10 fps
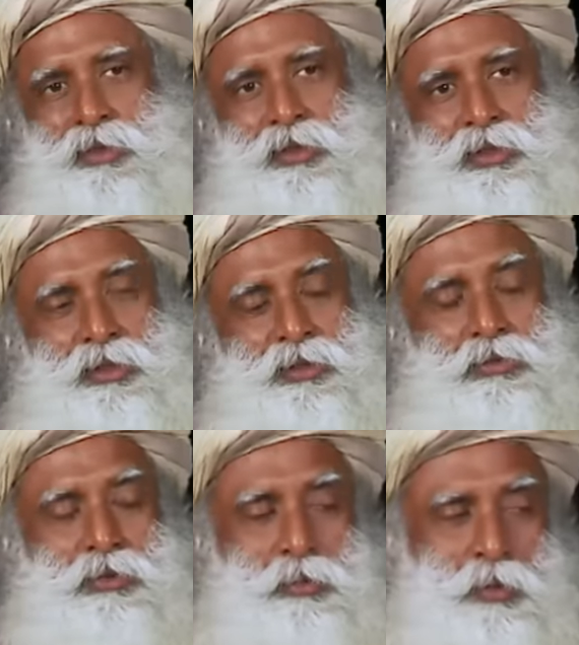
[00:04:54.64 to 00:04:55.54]
Either
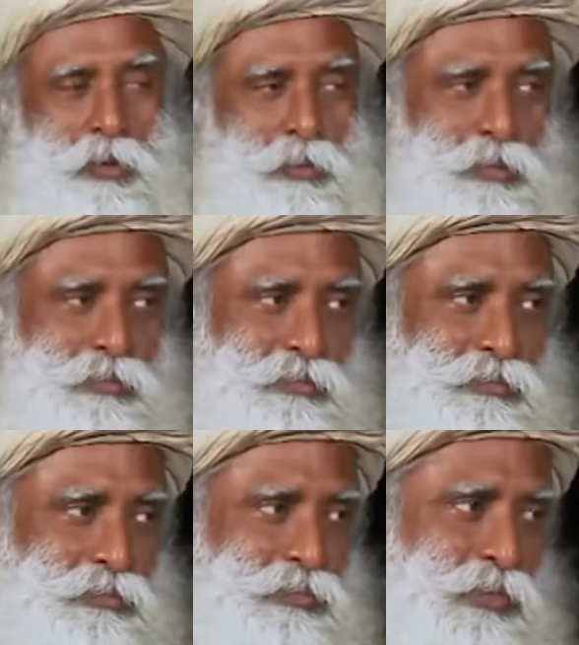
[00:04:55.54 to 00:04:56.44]
you're a problem
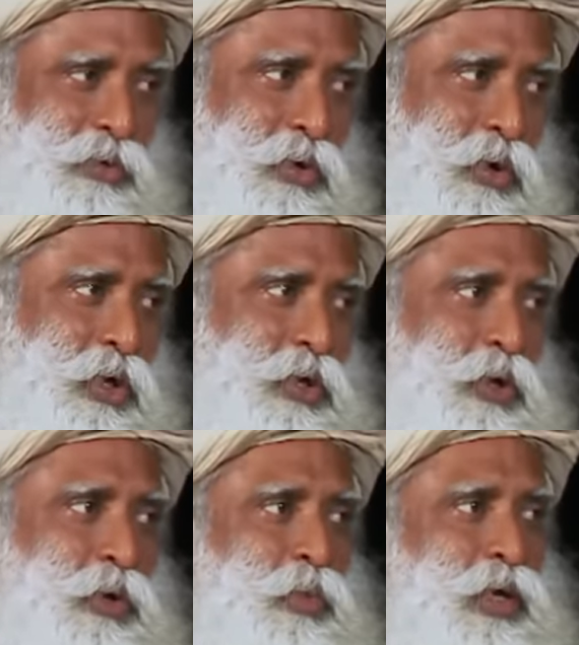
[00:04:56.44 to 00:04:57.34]
or
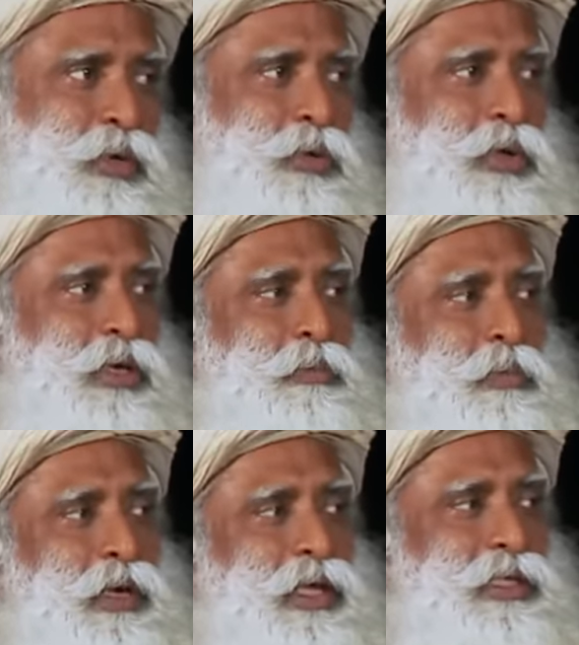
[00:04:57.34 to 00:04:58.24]
you're one who
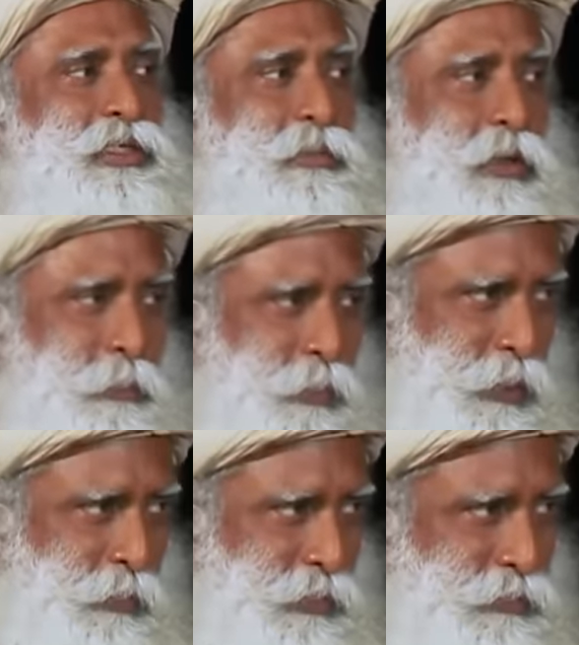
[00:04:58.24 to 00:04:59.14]
complains about
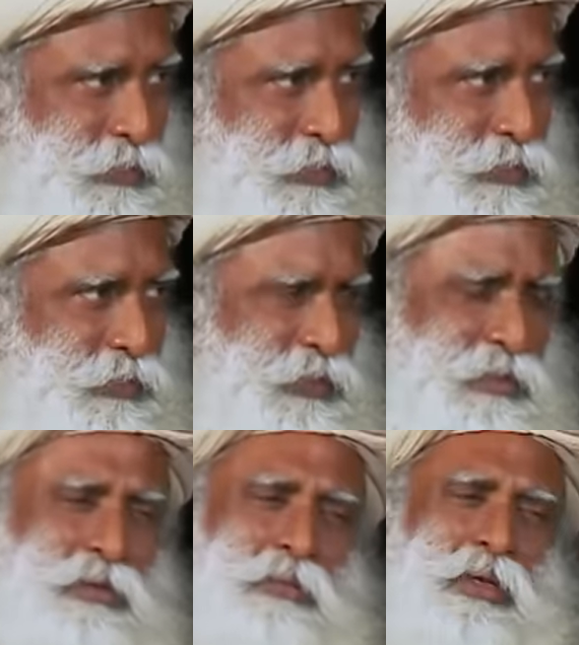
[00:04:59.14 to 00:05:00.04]
problems,
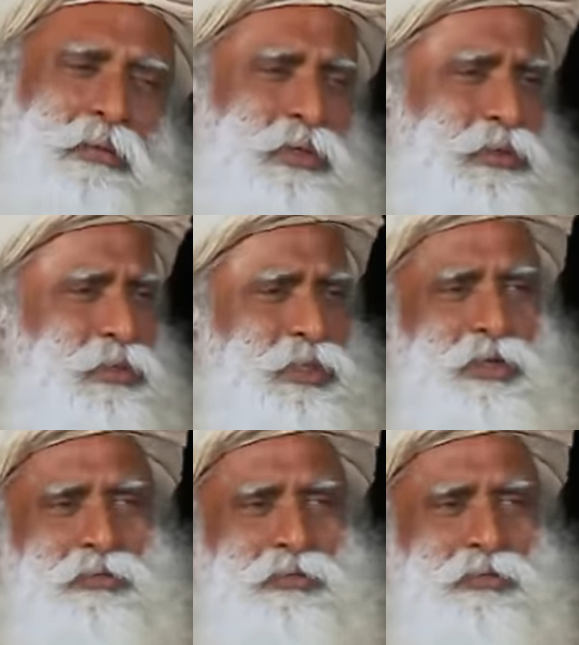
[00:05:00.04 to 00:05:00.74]
nobody wants to see your